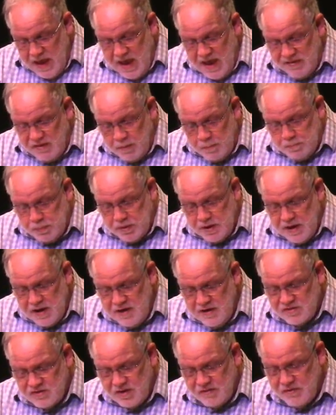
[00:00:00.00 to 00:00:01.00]
And the
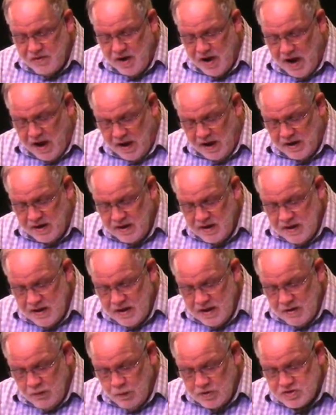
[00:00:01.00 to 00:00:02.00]
peace of God,
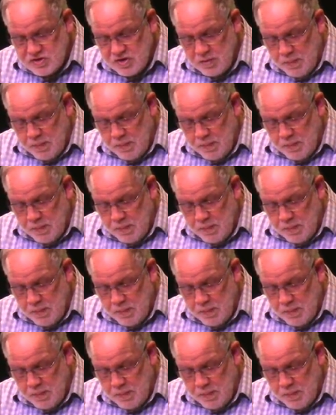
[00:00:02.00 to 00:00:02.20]
which